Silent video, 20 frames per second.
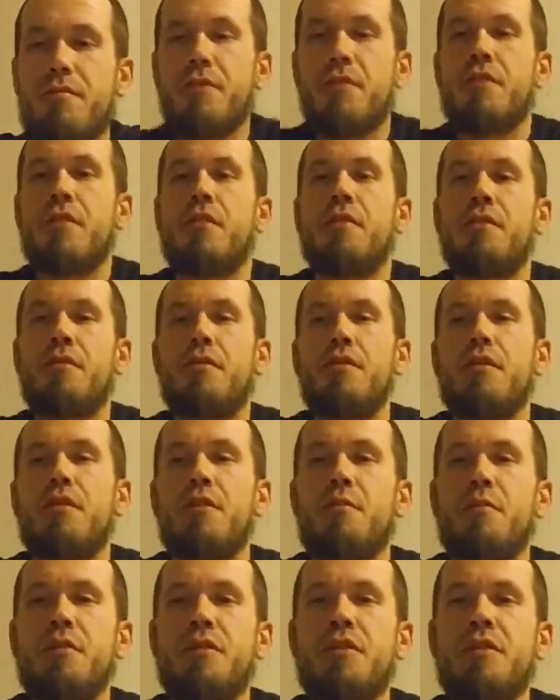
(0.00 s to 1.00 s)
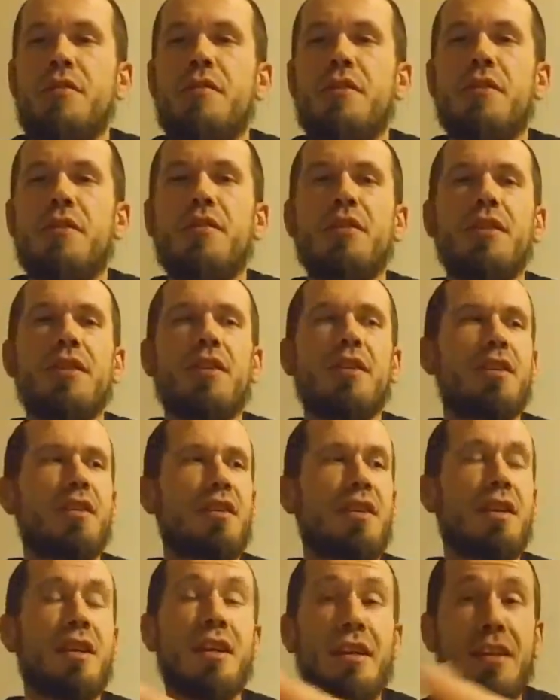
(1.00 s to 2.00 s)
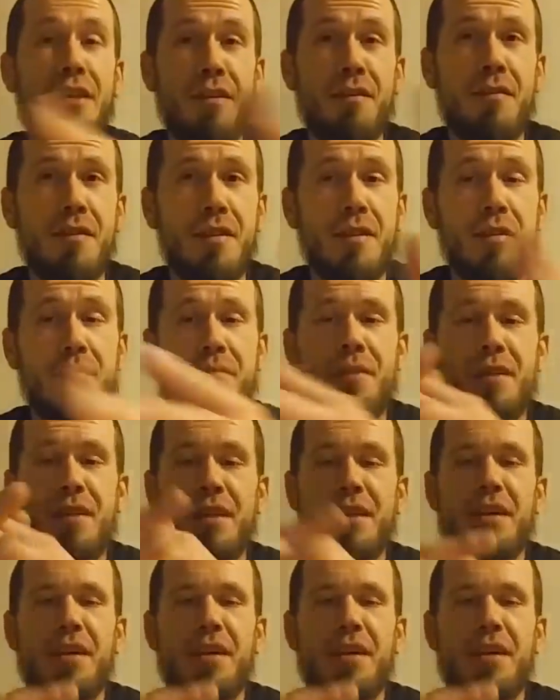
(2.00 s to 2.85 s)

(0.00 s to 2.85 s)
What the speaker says: you know, specifically any of them,